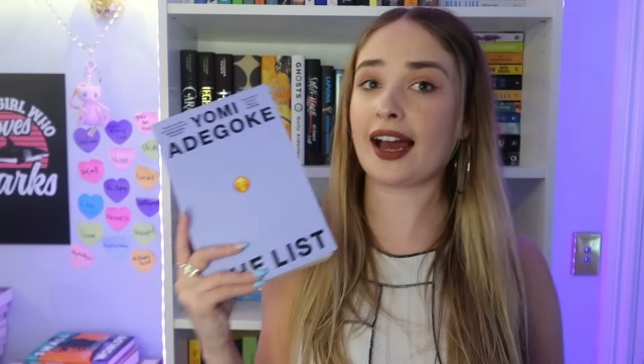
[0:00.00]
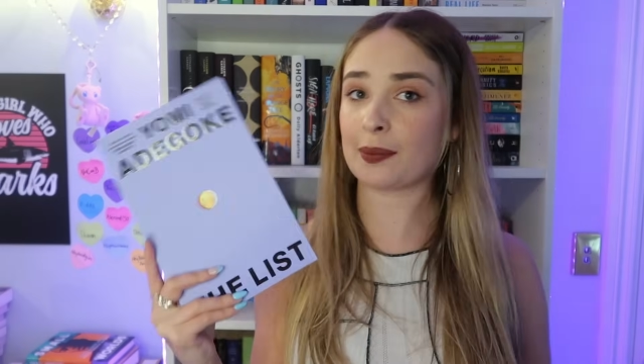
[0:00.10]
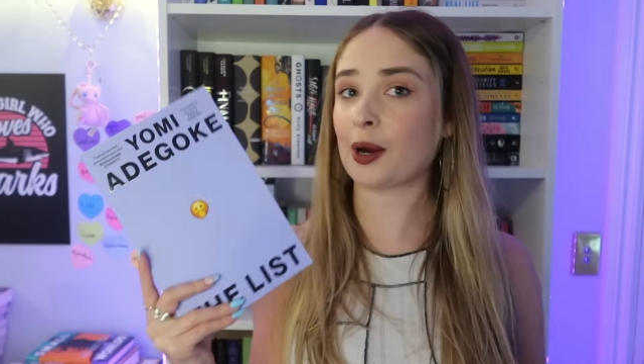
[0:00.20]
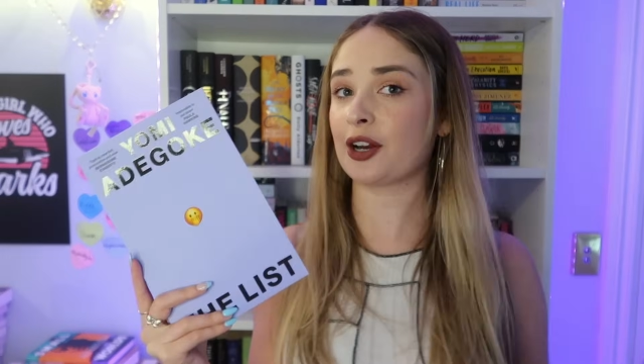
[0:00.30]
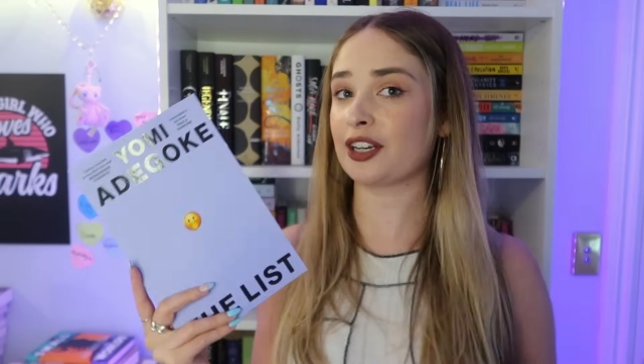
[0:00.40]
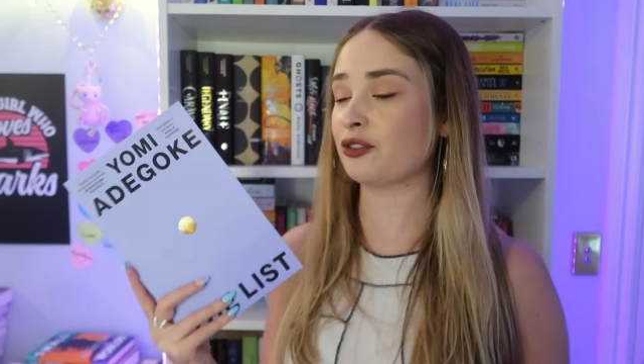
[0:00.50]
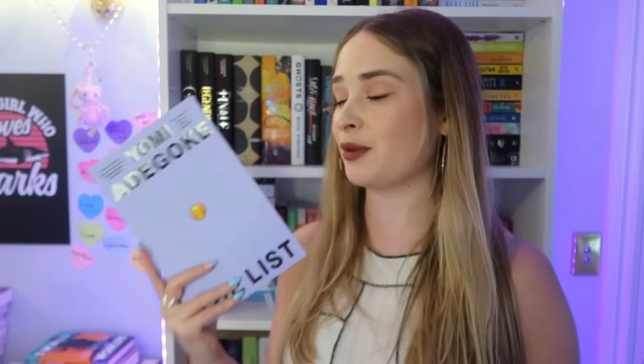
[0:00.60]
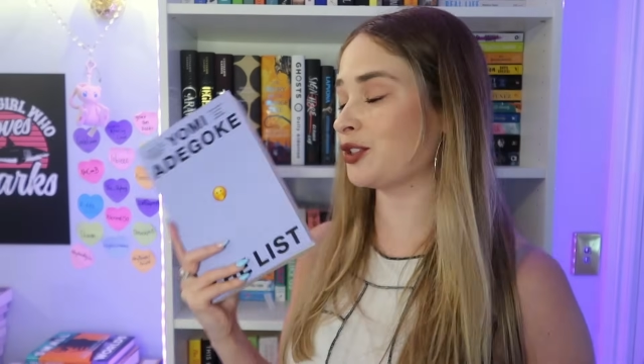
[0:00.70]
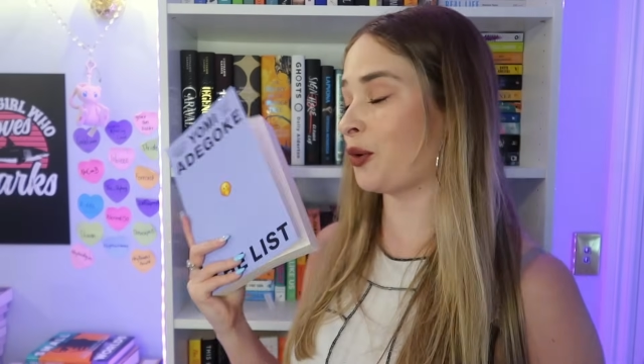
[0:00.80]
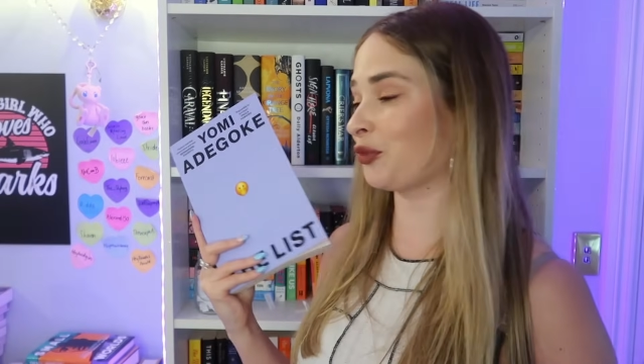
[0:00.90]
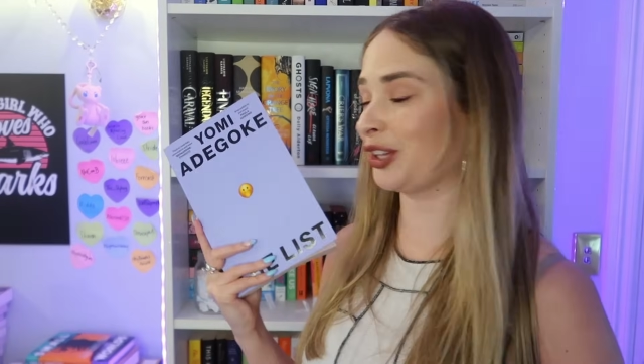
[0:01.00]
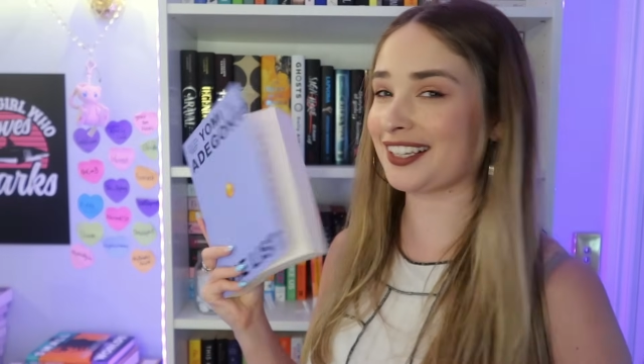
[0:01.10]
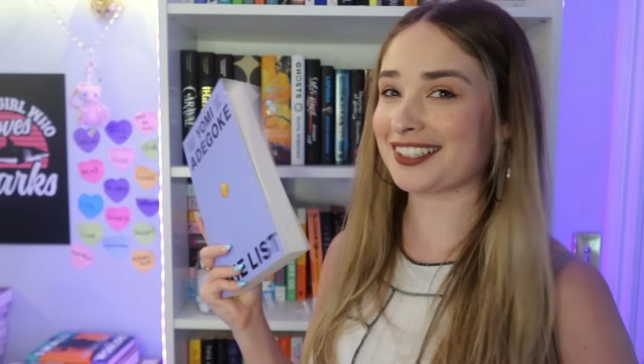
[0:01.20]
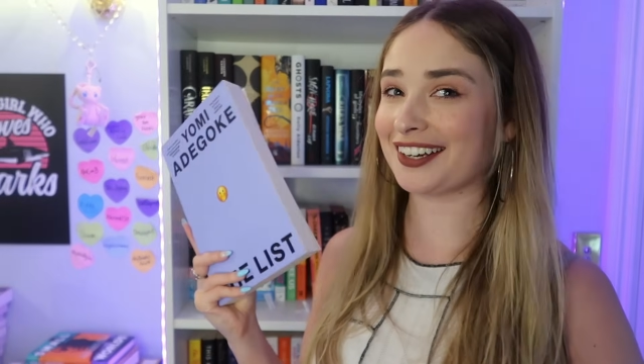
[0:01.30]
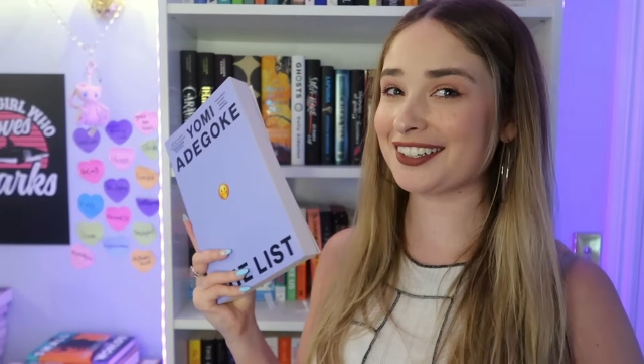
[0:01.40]
high priority for me, so I'm really
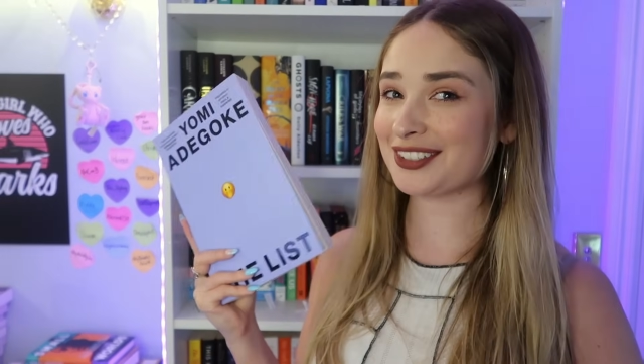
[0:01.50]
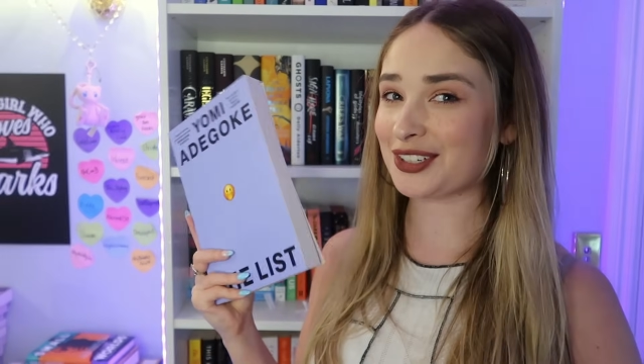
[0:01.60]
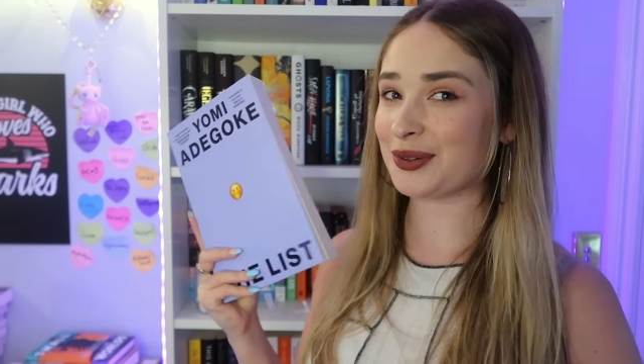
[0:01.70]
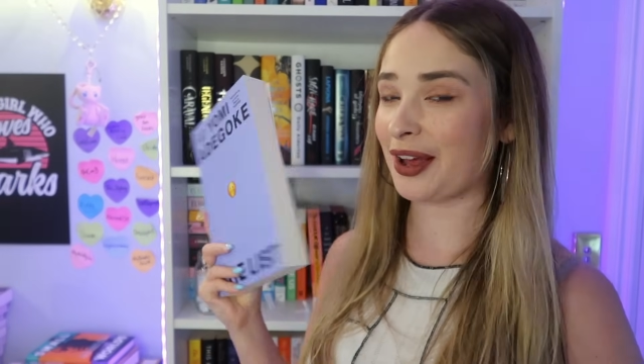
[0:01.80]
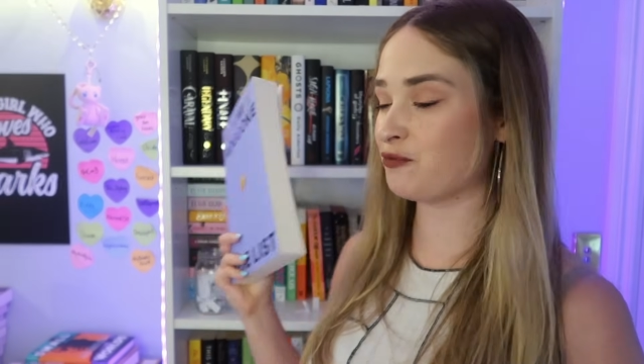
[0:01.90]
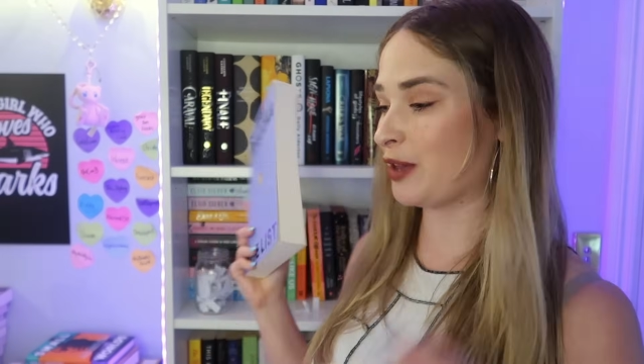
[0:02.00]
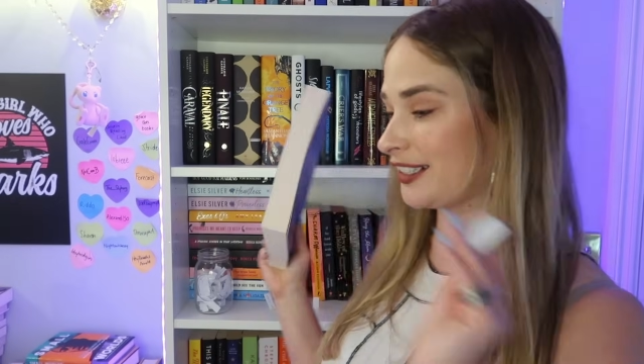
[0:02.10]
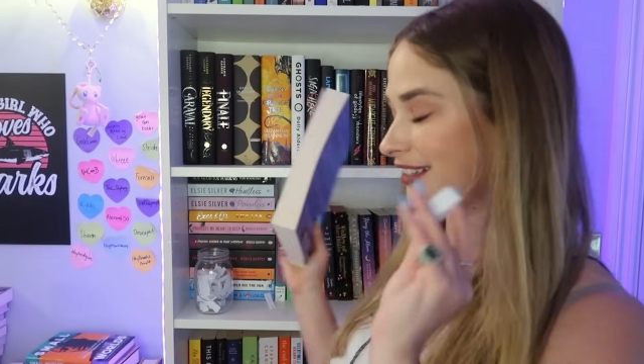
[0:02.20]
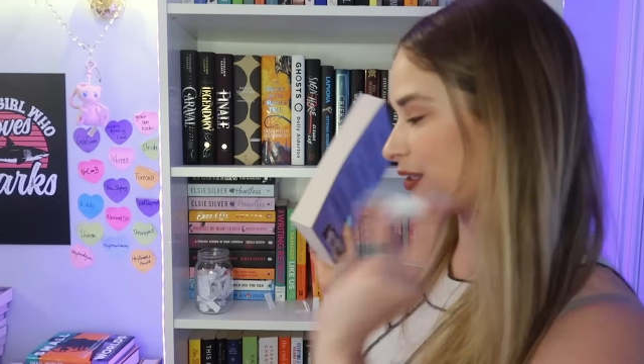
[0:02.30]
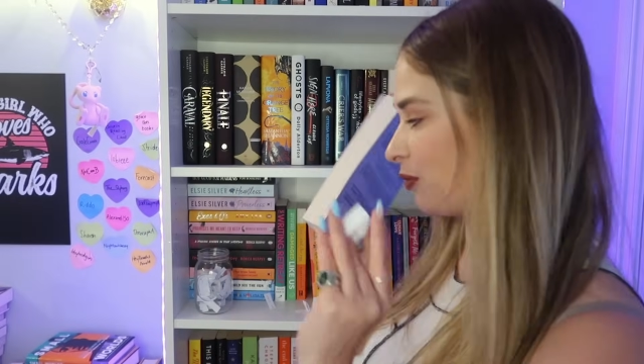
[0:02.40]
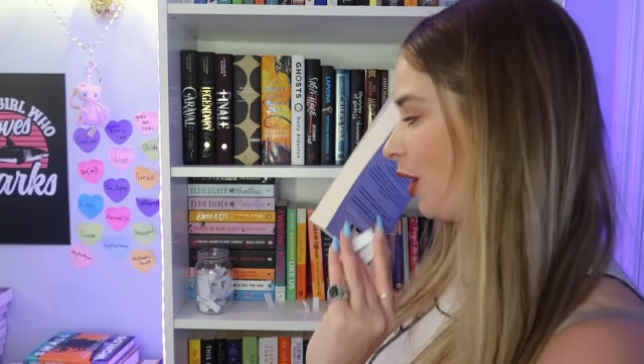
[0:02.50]
excited to have picked this